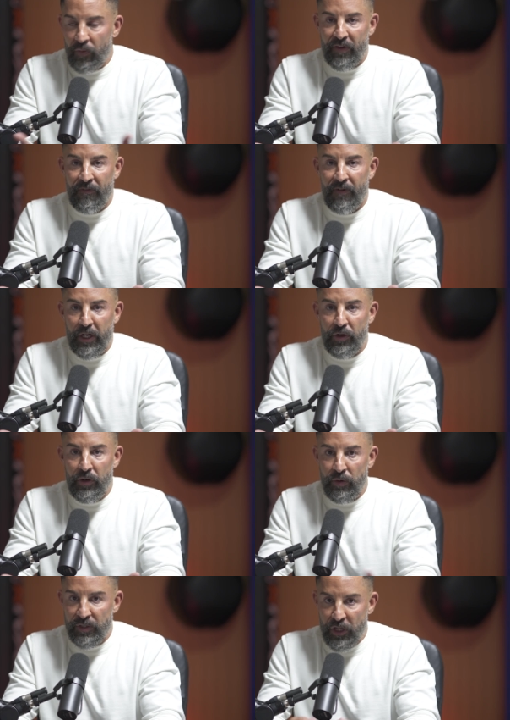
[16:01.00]
over the fucking
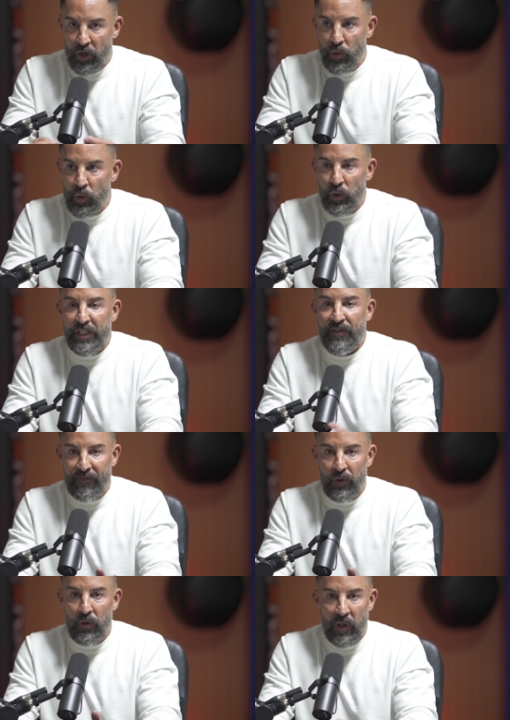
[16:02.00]
news. The Google is
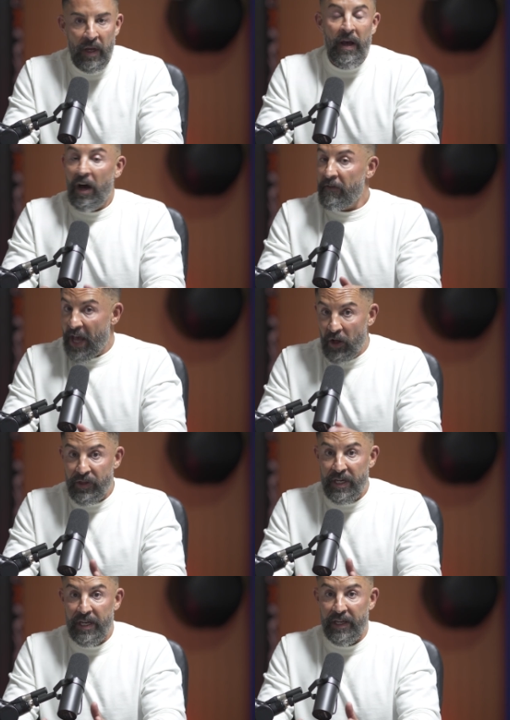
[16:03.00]
full of
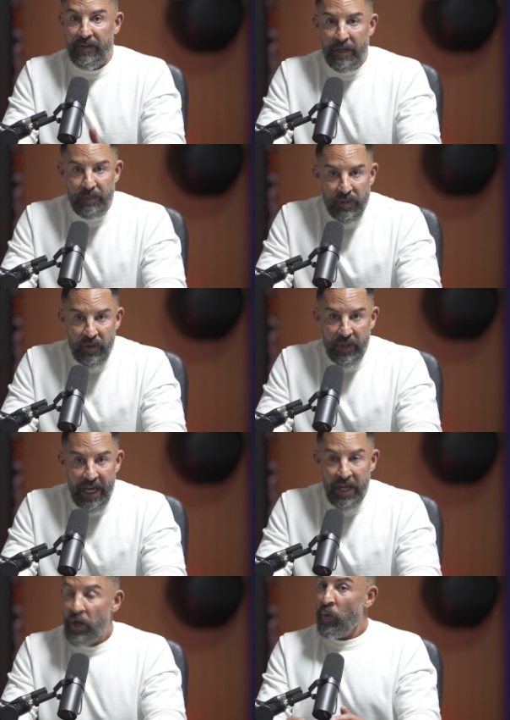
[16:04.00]
healthy eating tips,
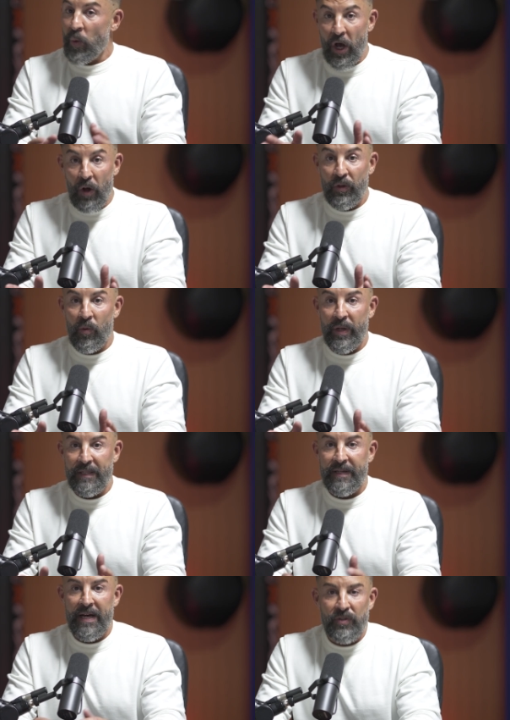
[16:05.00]
okay? We all know we
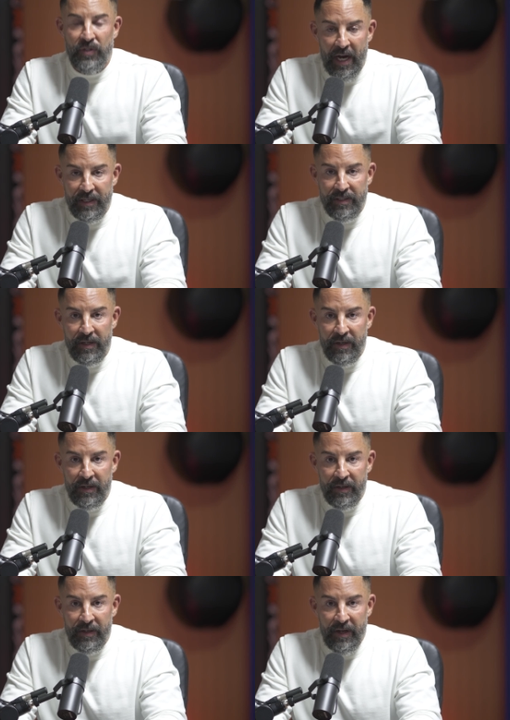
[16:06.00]
need to exercise.
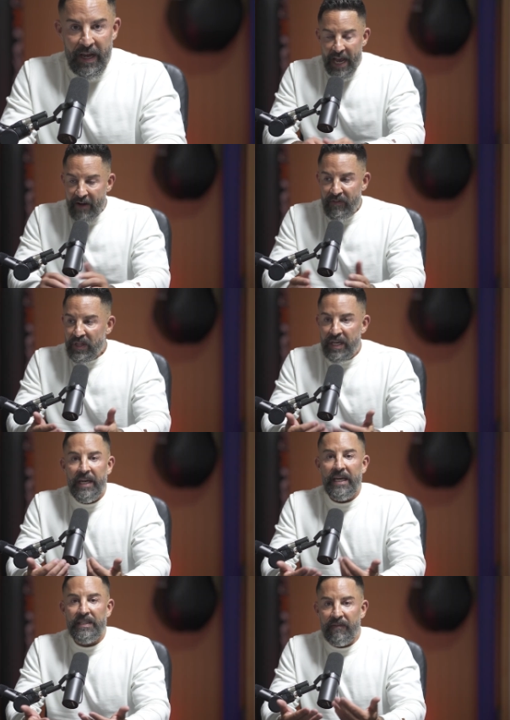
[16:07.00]
Everything
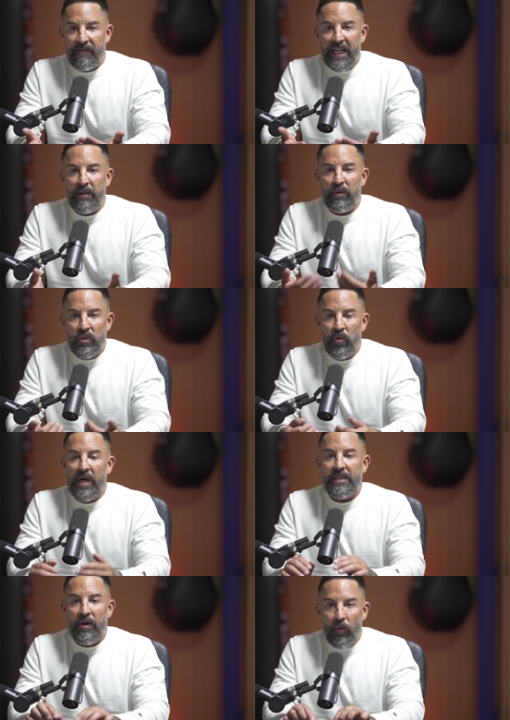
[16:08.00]
is available to
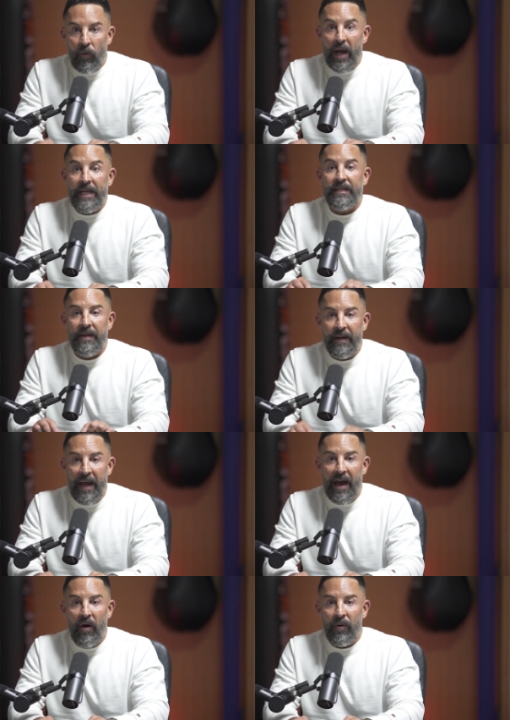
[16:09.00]
us right
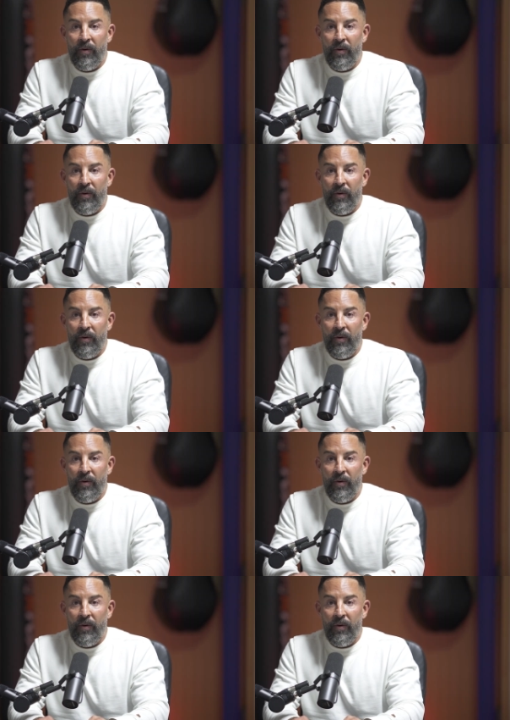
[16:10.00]
now.